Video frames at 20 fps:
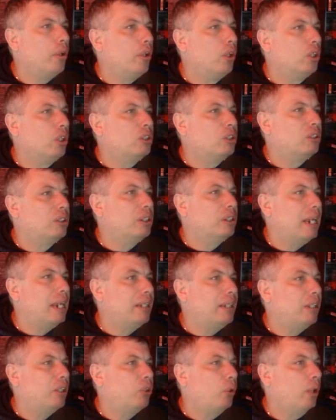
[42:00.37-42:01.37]
Looks to
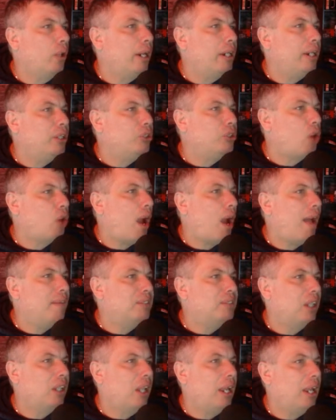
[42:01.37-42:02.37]
take the three.
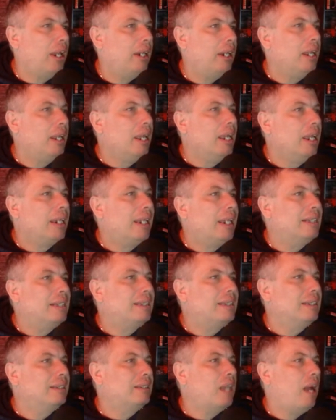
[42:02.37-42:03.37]
Drives the lane.
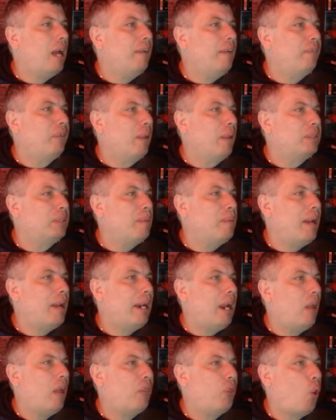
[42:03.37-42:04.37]
Gets inside. Flips it
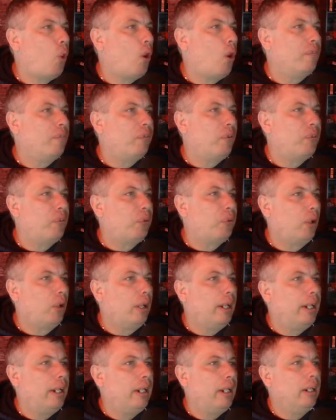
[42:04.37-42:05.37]
back out. Thornton for
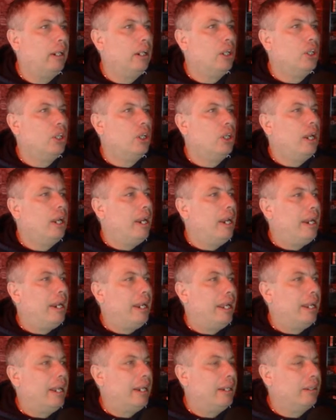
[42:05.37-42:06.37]
three. And
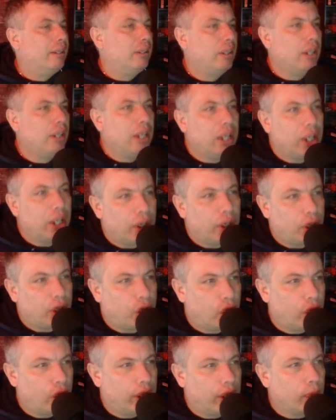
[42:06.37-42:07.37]
he hit it.
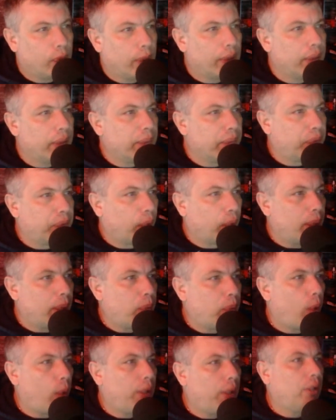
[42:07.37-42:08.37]
Good in rhythm
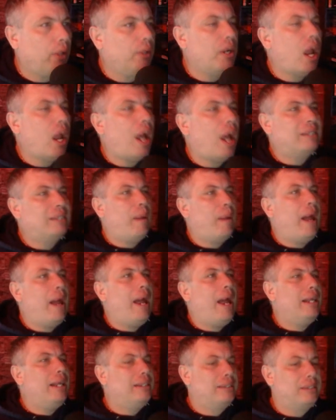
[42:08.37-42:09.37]
three-pointer. Nice
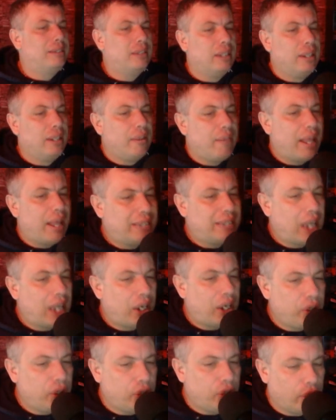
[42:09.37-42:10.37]
pass. That's how
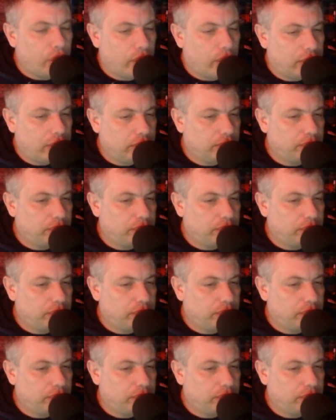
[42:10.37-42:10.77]
you do it.